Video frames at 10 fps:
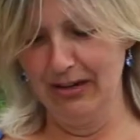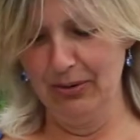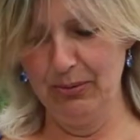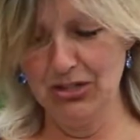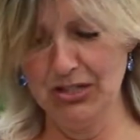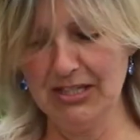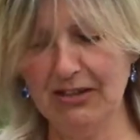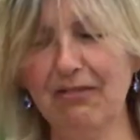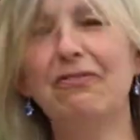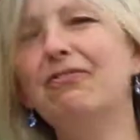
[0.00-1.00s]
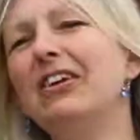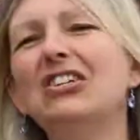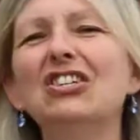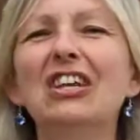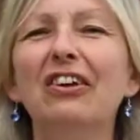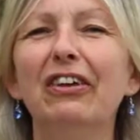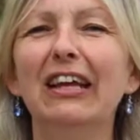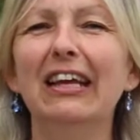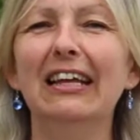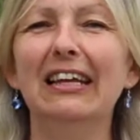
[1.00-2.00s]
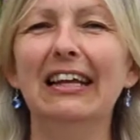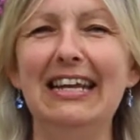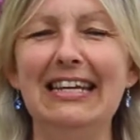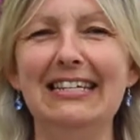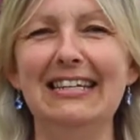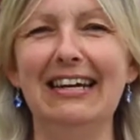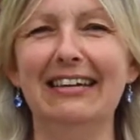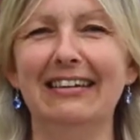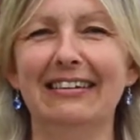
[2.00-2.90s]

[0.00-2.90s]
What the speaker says: which is a visionary leader.